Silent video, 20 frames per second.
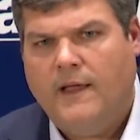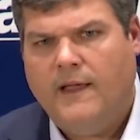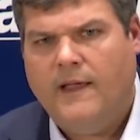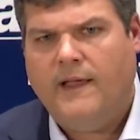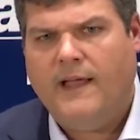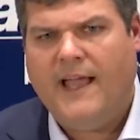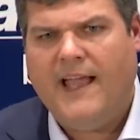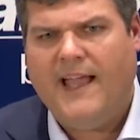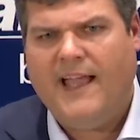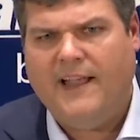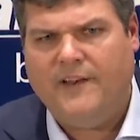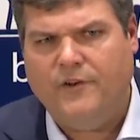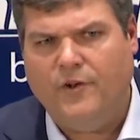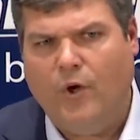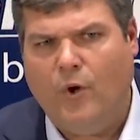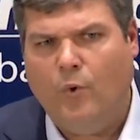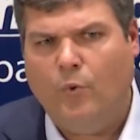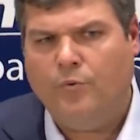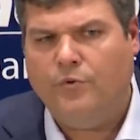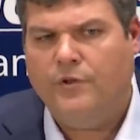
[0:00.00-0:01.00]
I
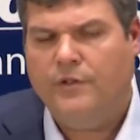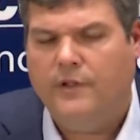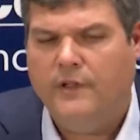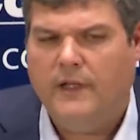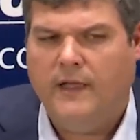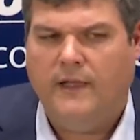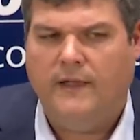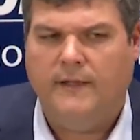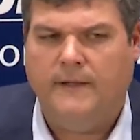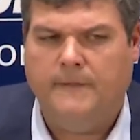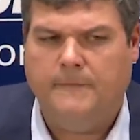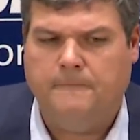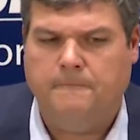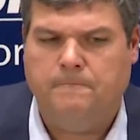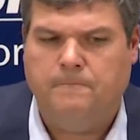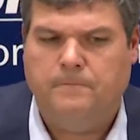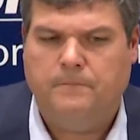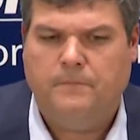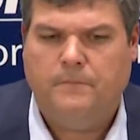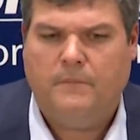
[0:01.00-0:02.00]
don't.
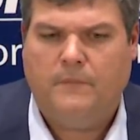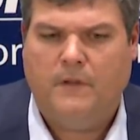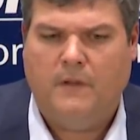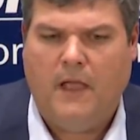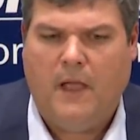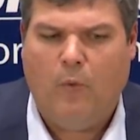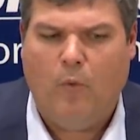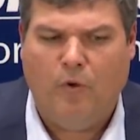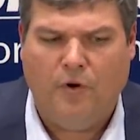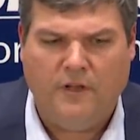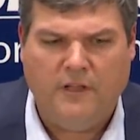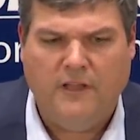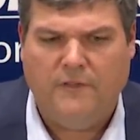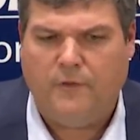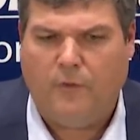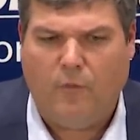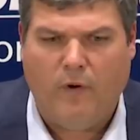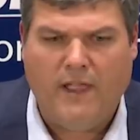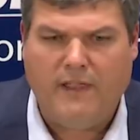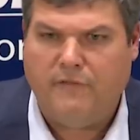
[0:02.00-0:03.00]
I want to get
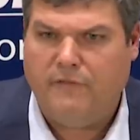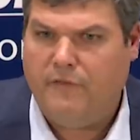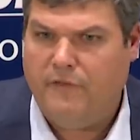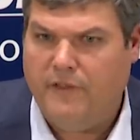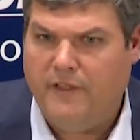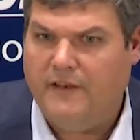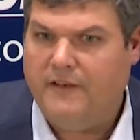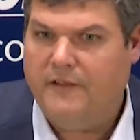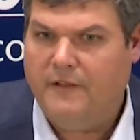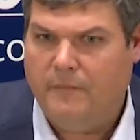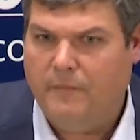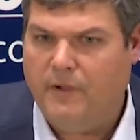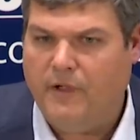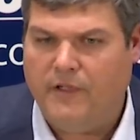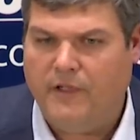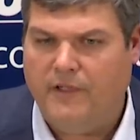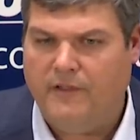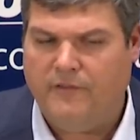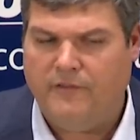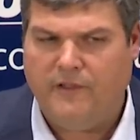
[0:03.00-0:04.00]
the right fit
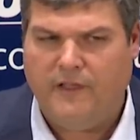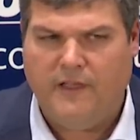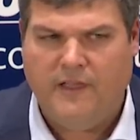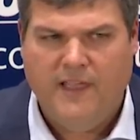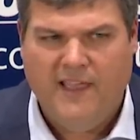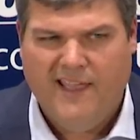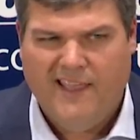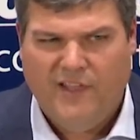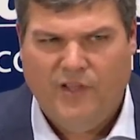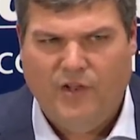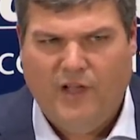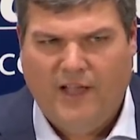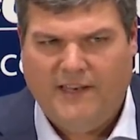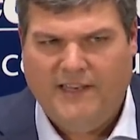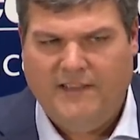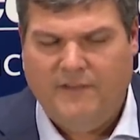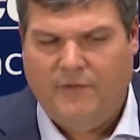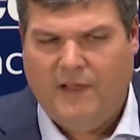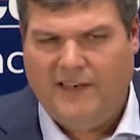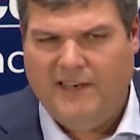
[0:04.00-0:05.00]
because I
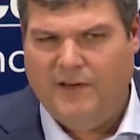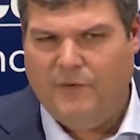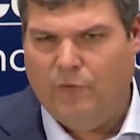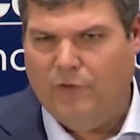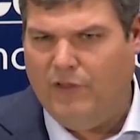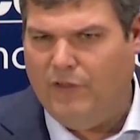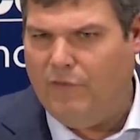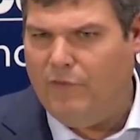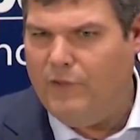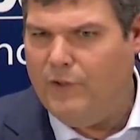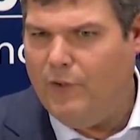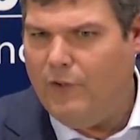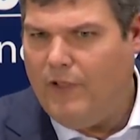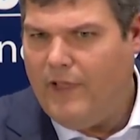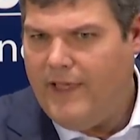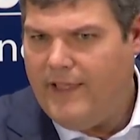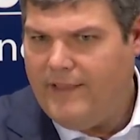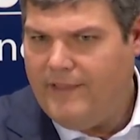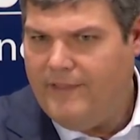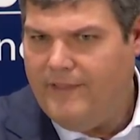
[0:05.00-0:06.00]
didn't really feel
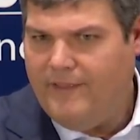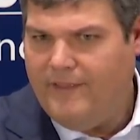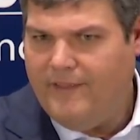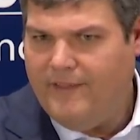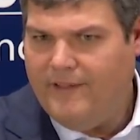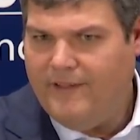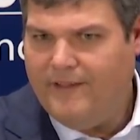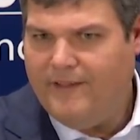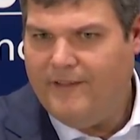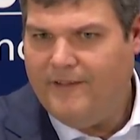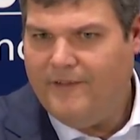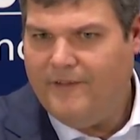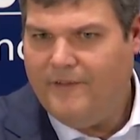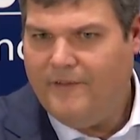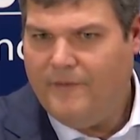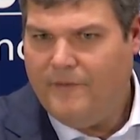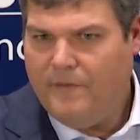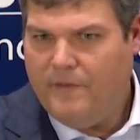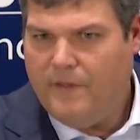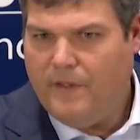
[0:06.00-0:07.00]
like the
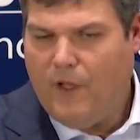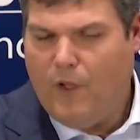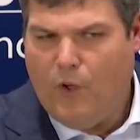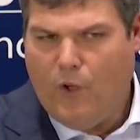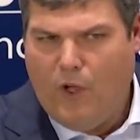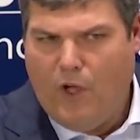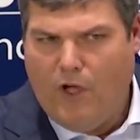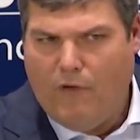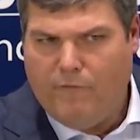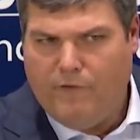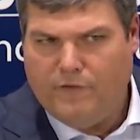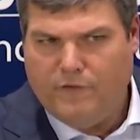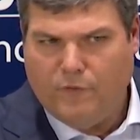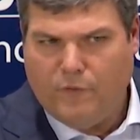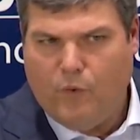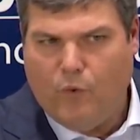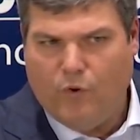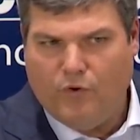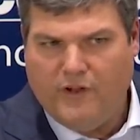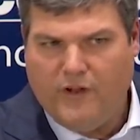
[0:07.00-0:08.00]
offensive
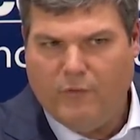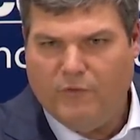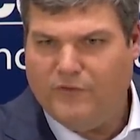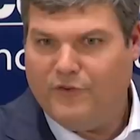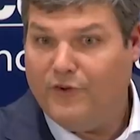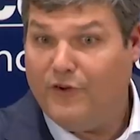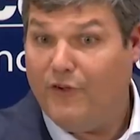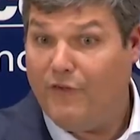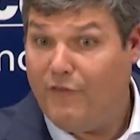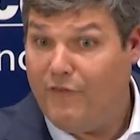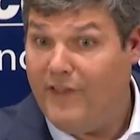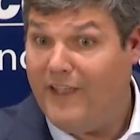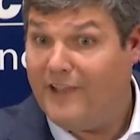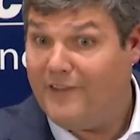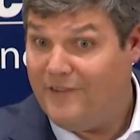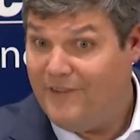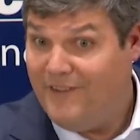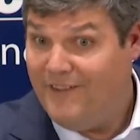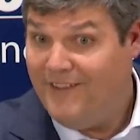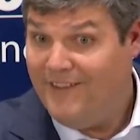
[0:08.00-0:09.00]
coordinator was going to
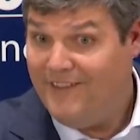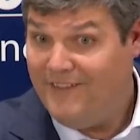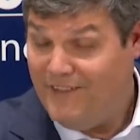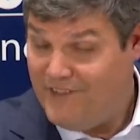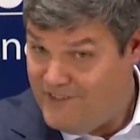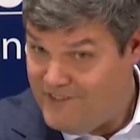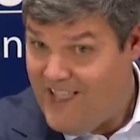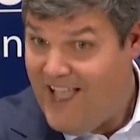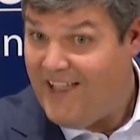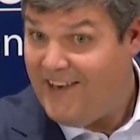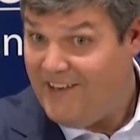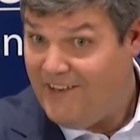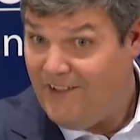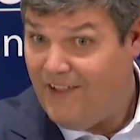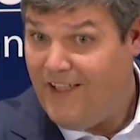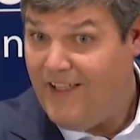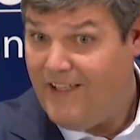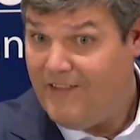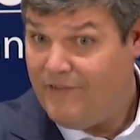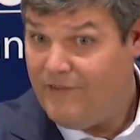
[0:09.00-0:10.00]
affect the signing
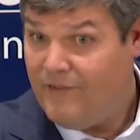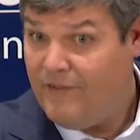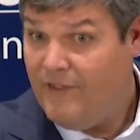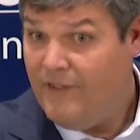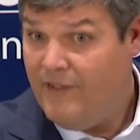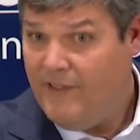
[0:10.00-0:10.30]
class,